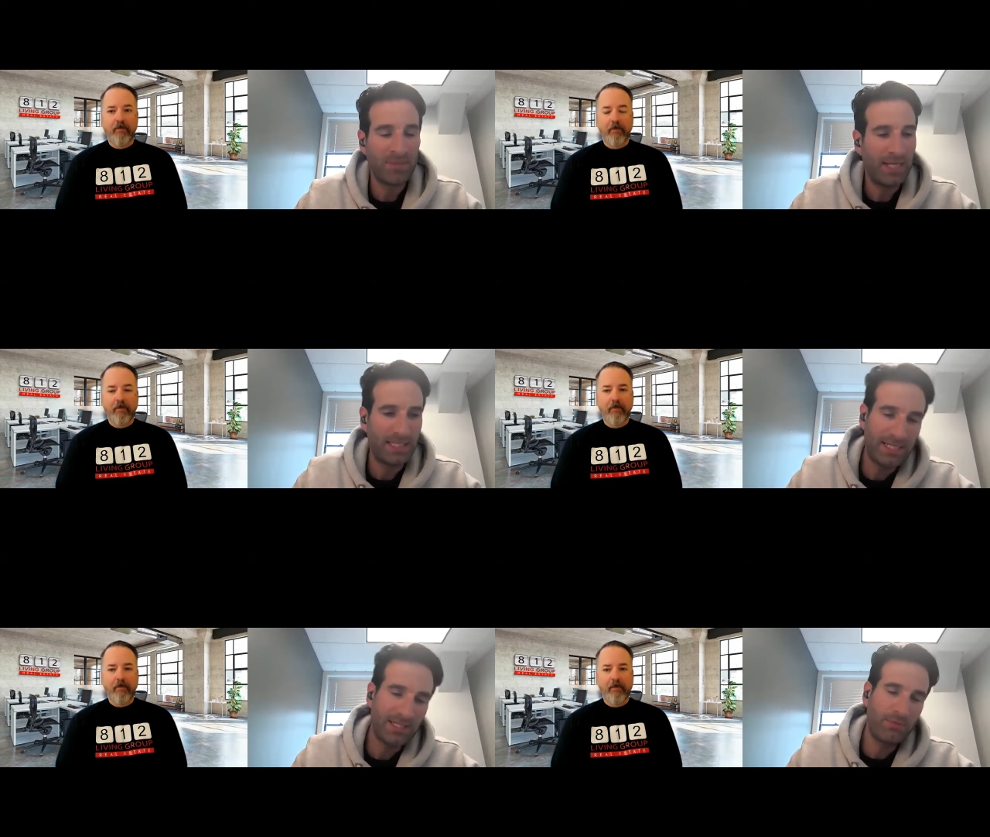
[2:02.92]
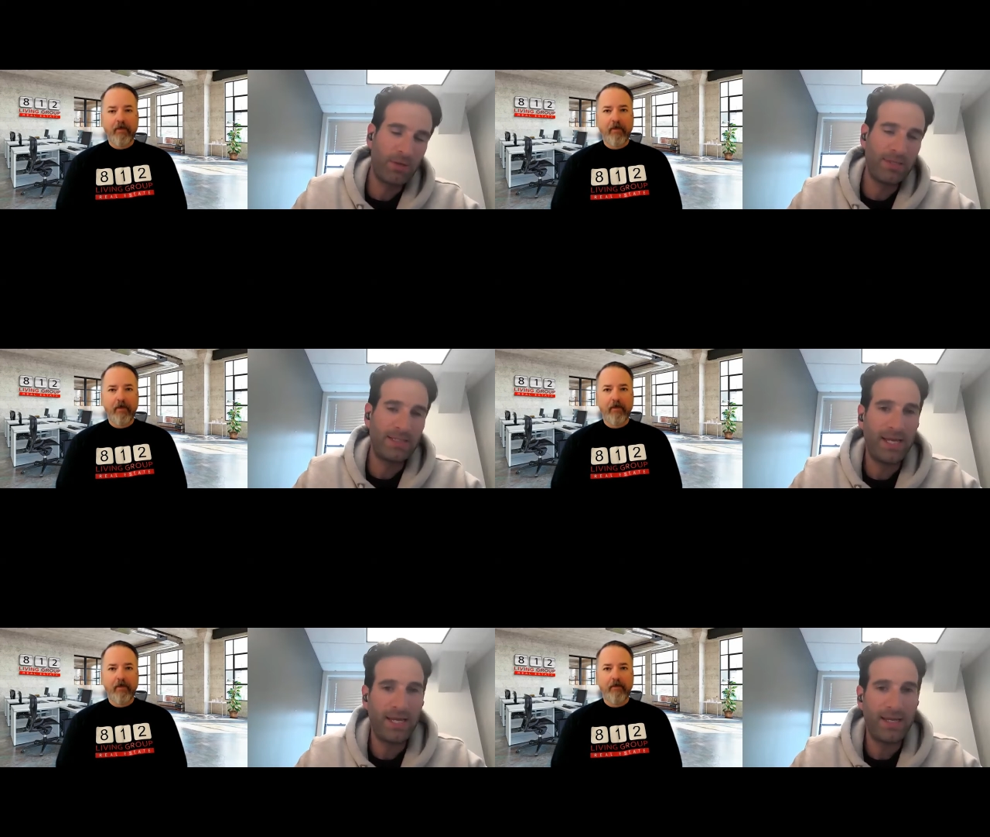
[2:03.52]
Speaker 1: essentially, what we
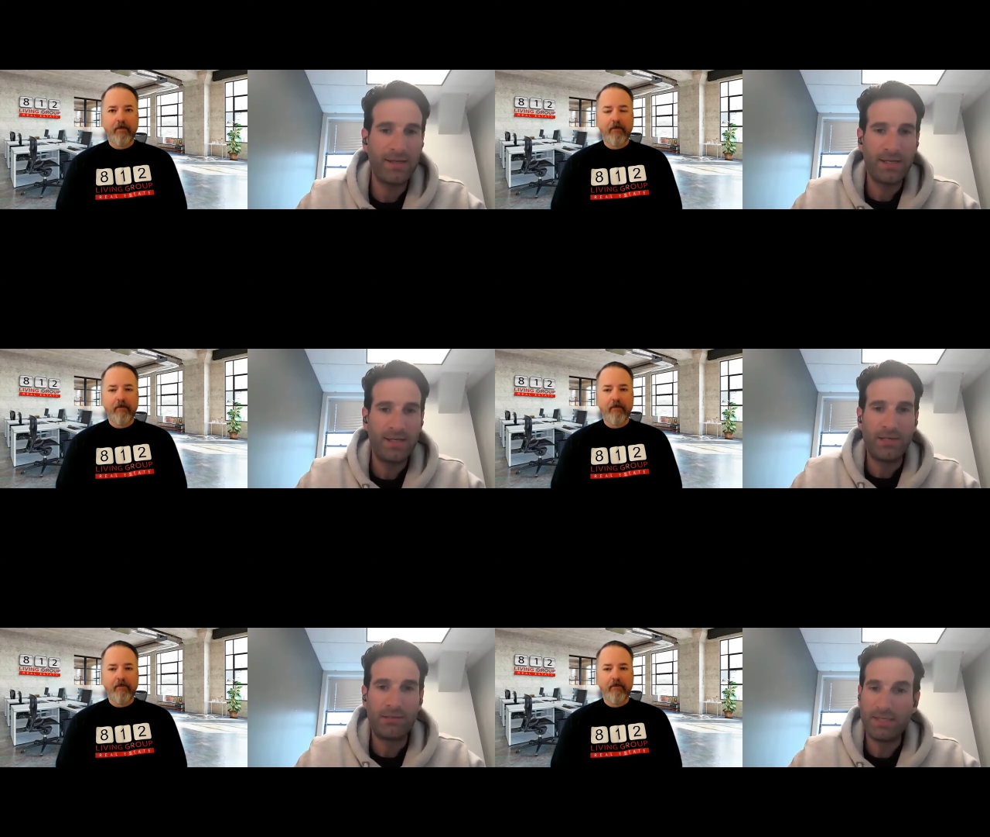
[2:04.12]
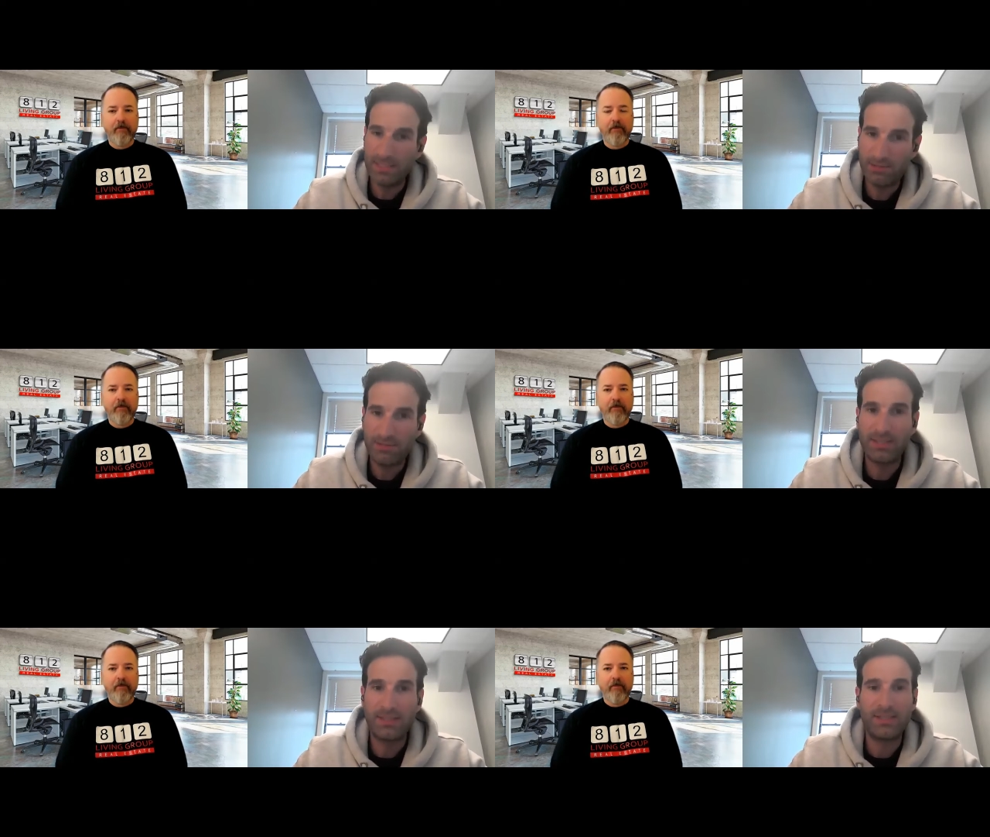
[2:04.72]
say, Green
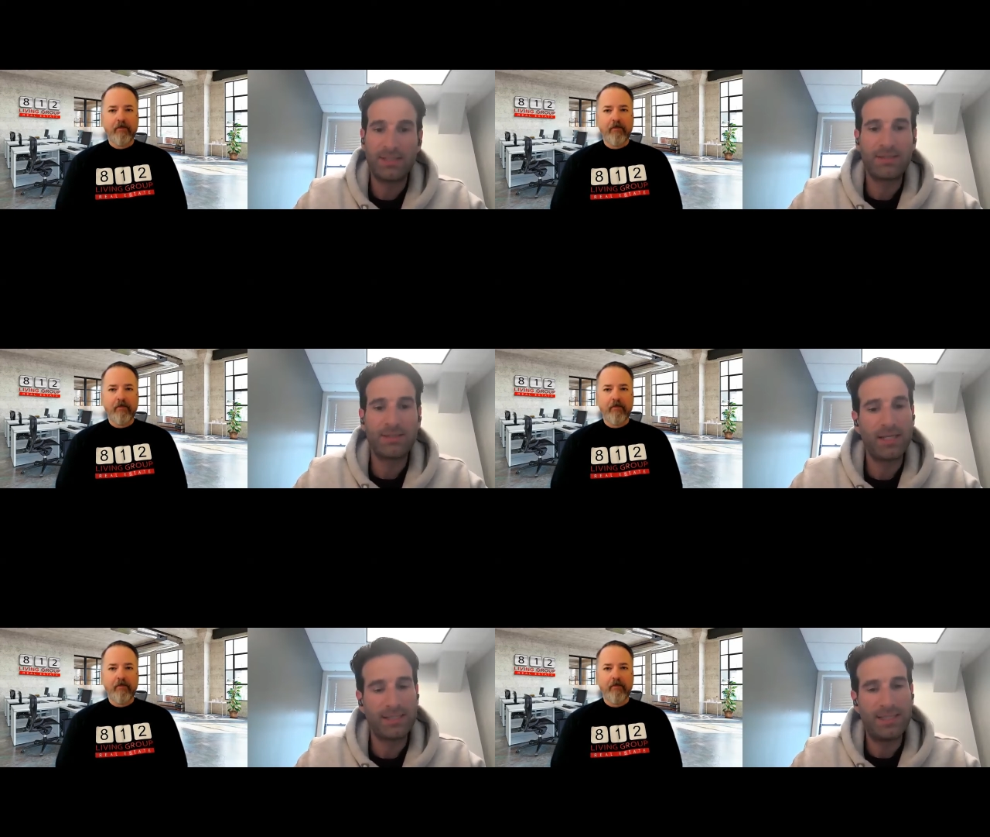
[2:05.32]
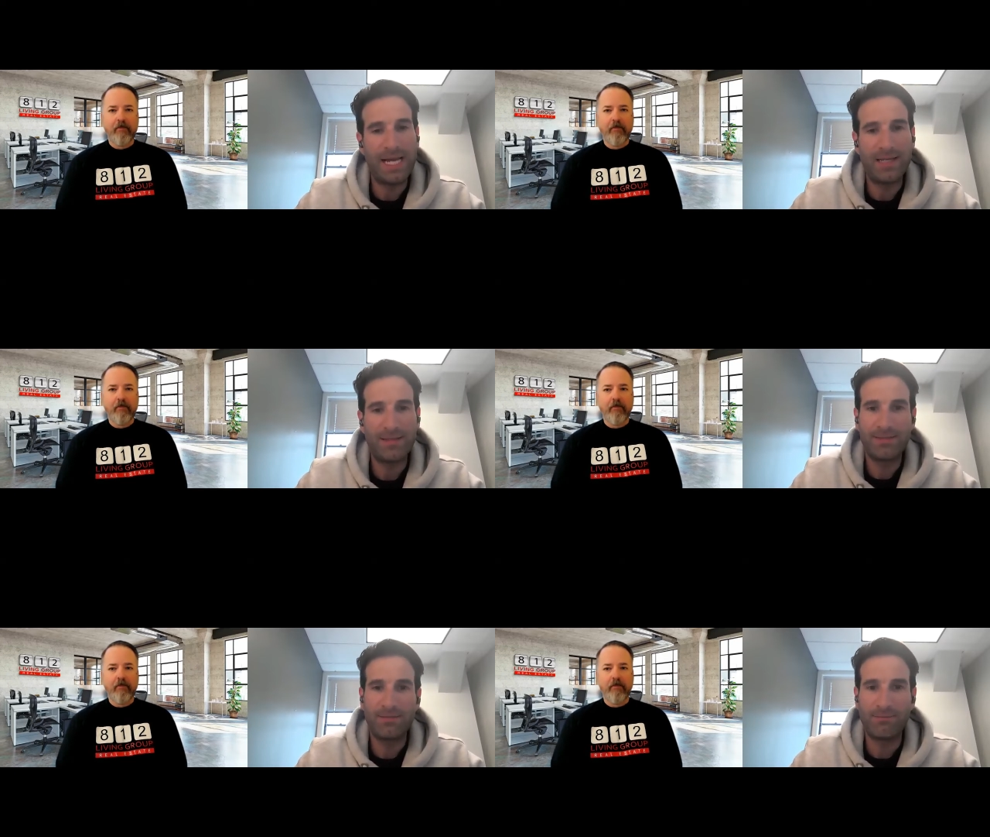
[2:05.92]
District is
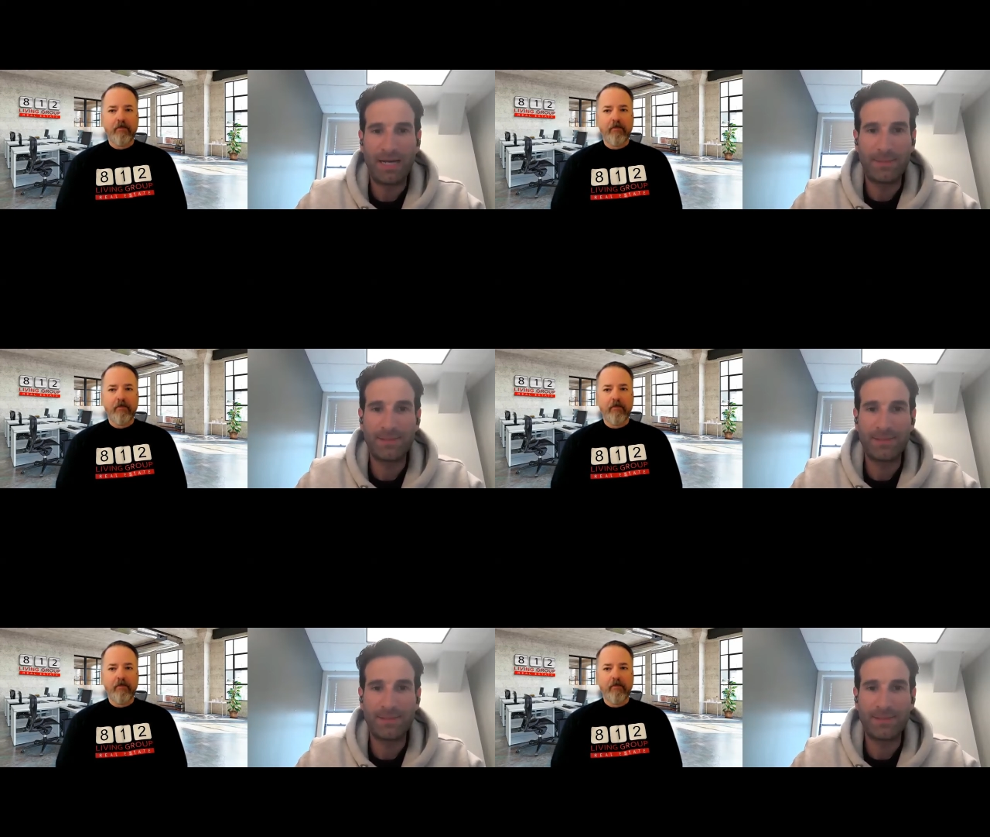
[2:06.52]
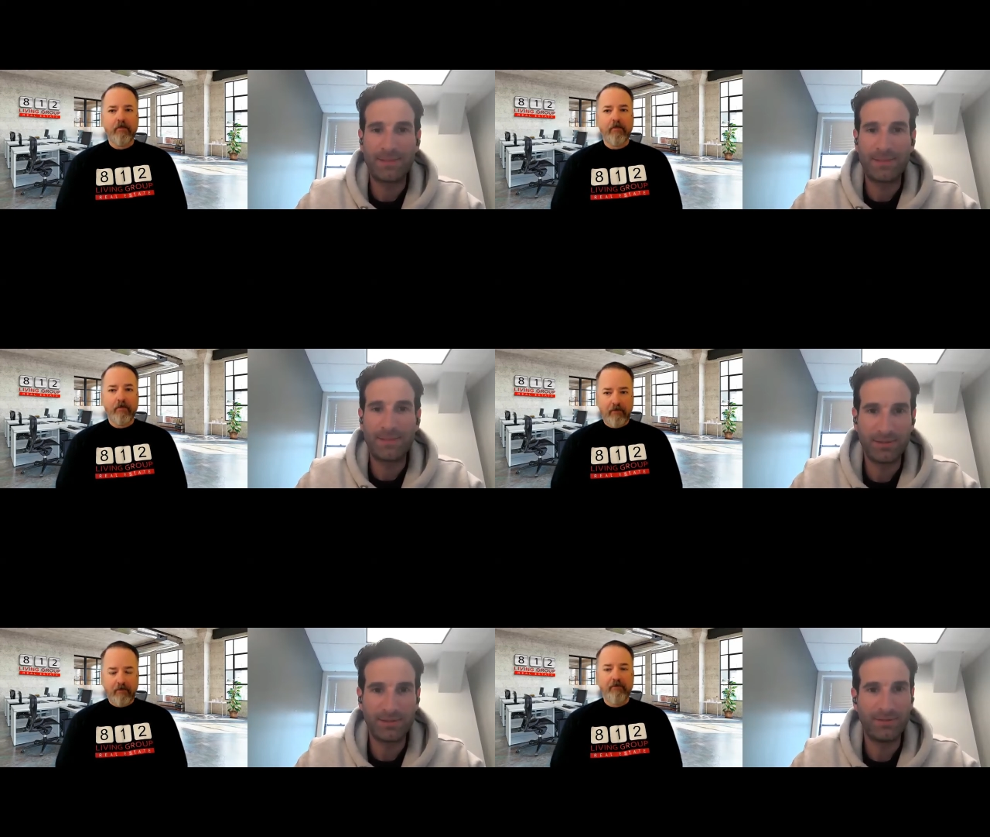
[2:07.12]
salads, wraps, grain
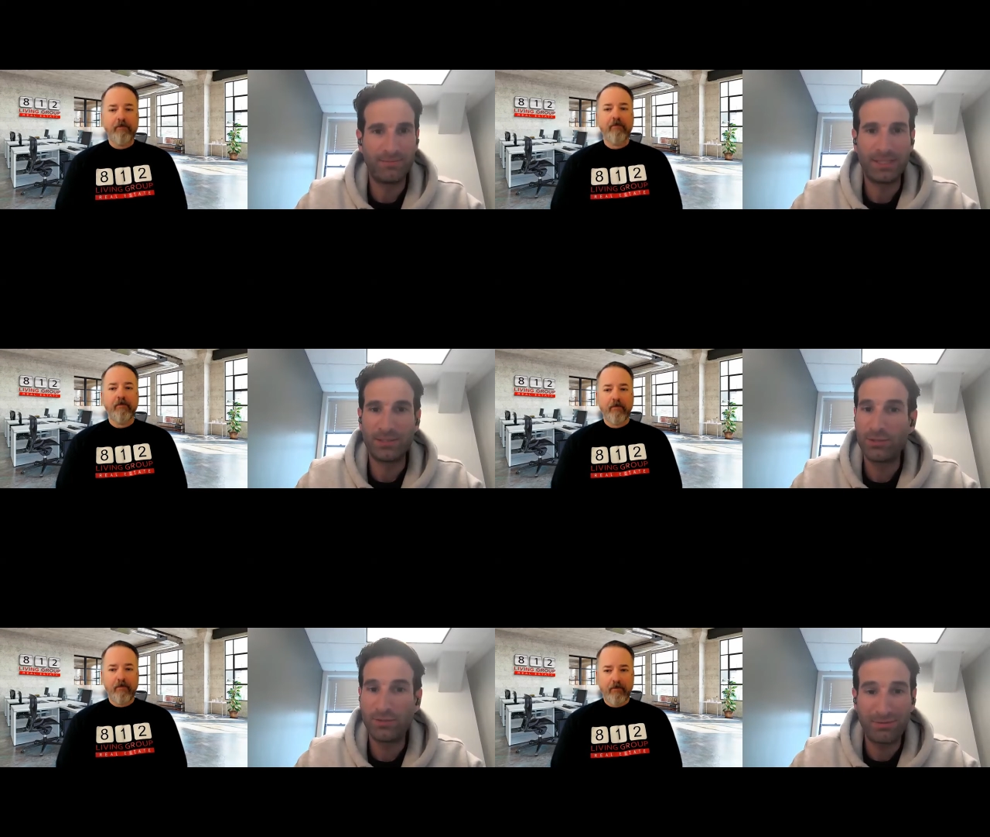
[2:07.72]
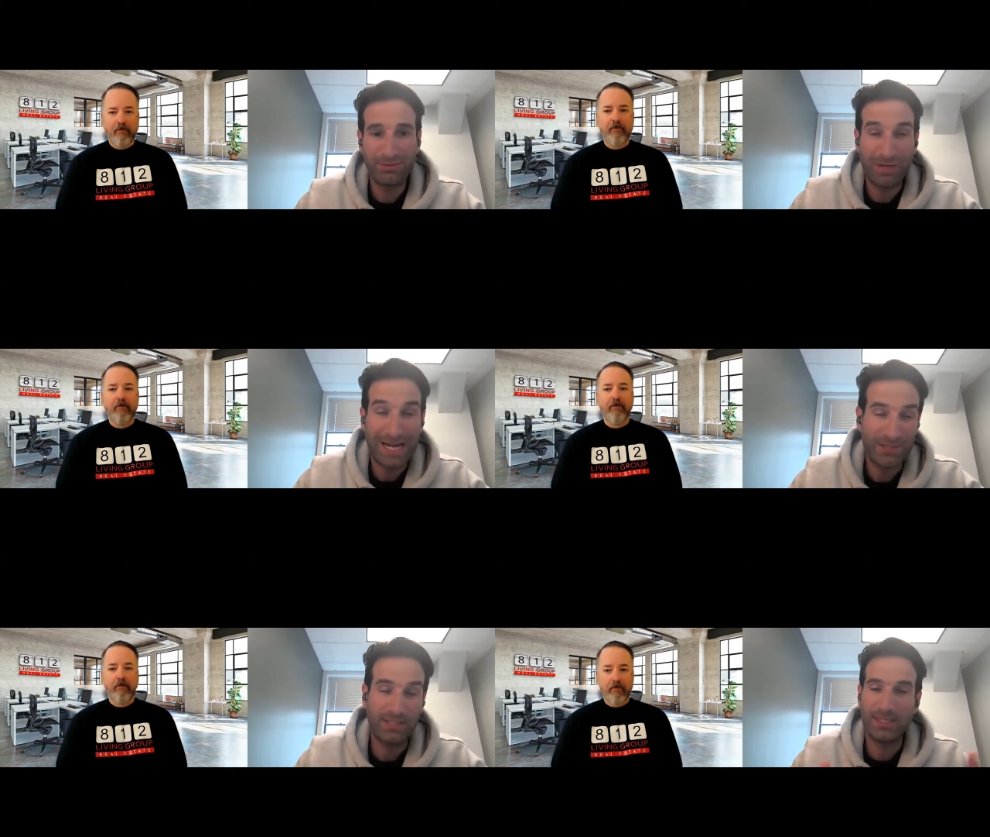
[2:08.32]
bowls, a
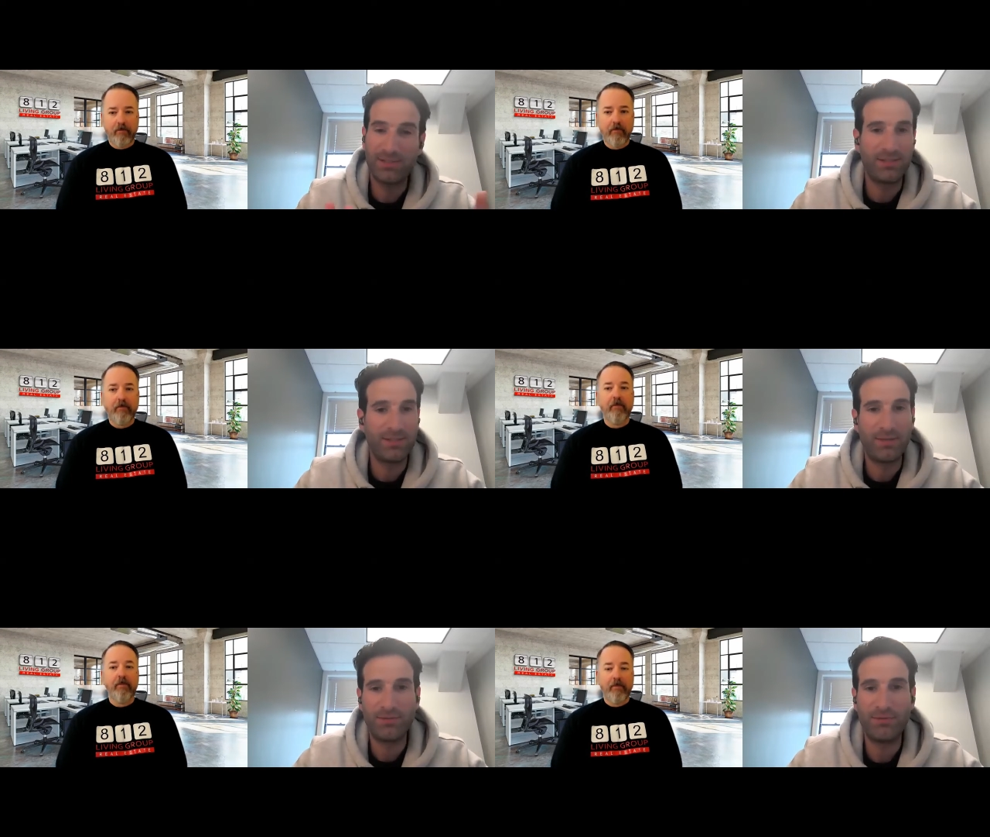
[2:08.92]
scratch kitchen, so it's all